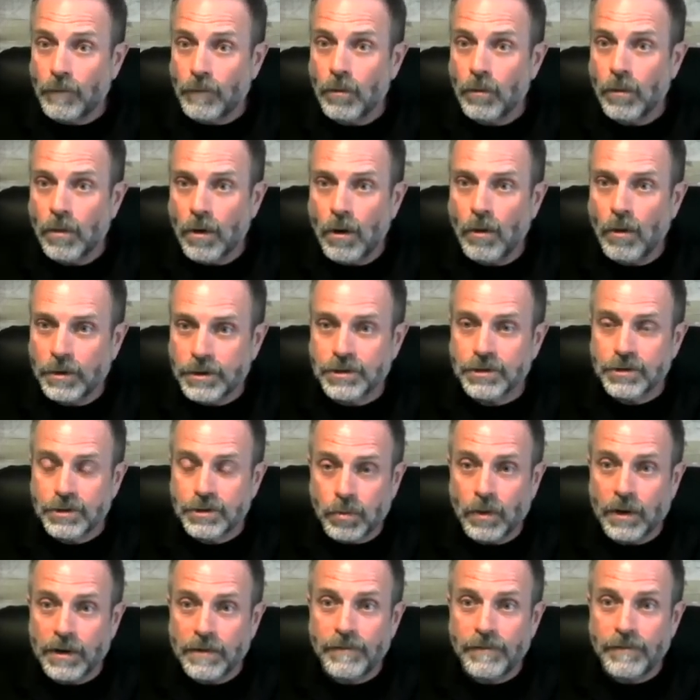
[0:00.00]
roll, which is
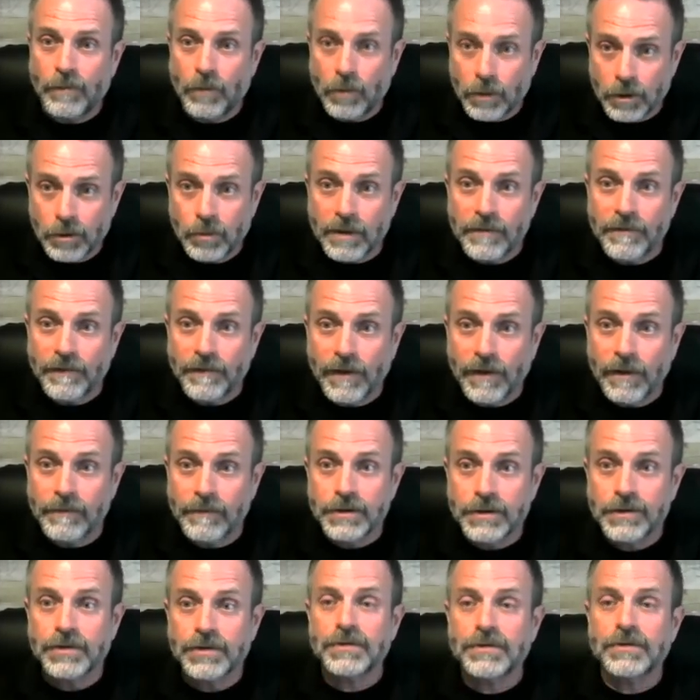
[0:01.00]
24, 25
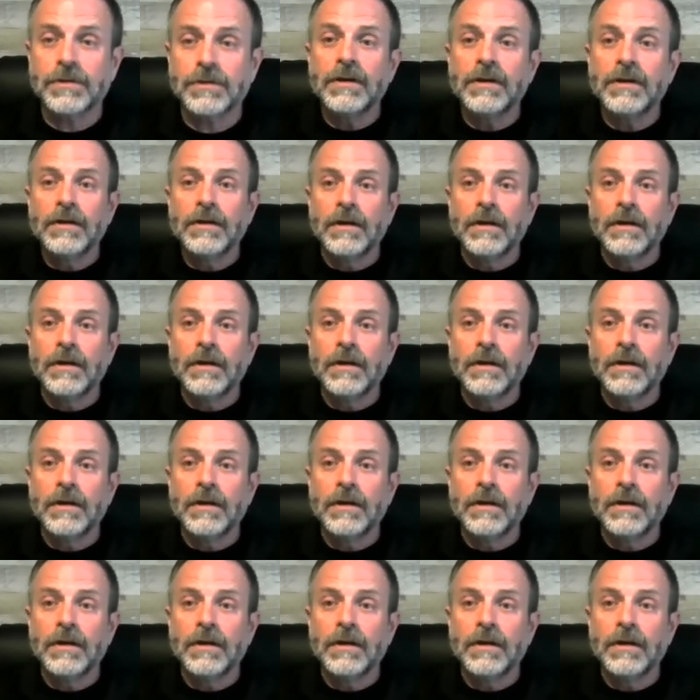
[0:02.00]
inches,